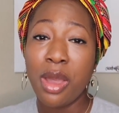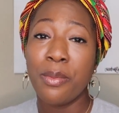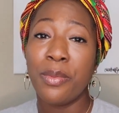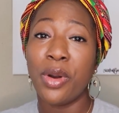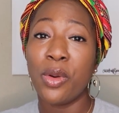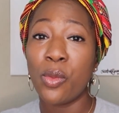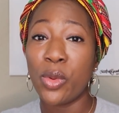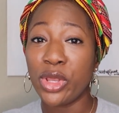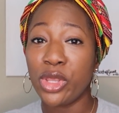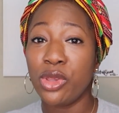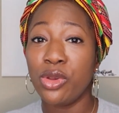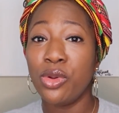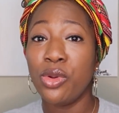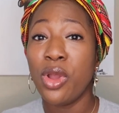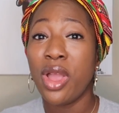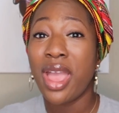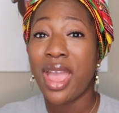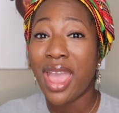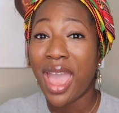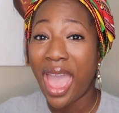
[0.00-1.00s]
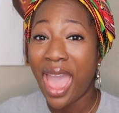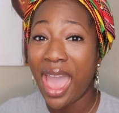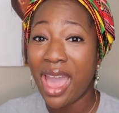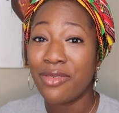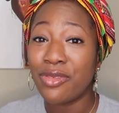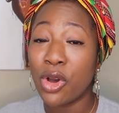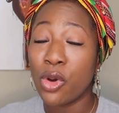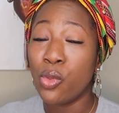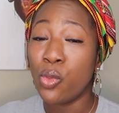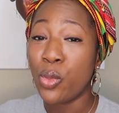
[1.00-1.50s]
But when you
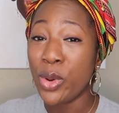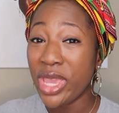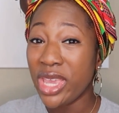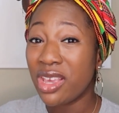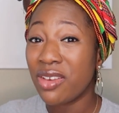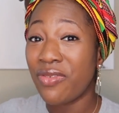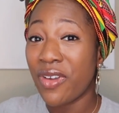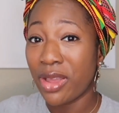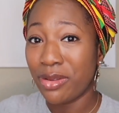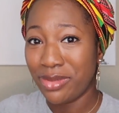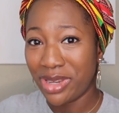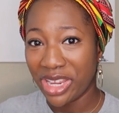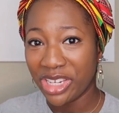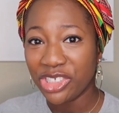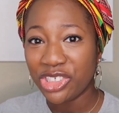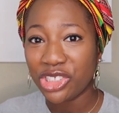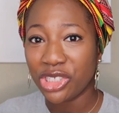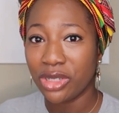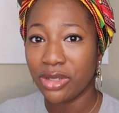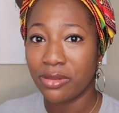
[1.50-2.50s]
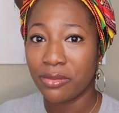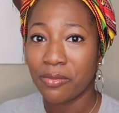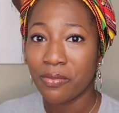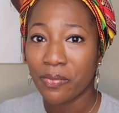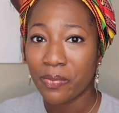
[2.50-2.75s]
have a weak foundation,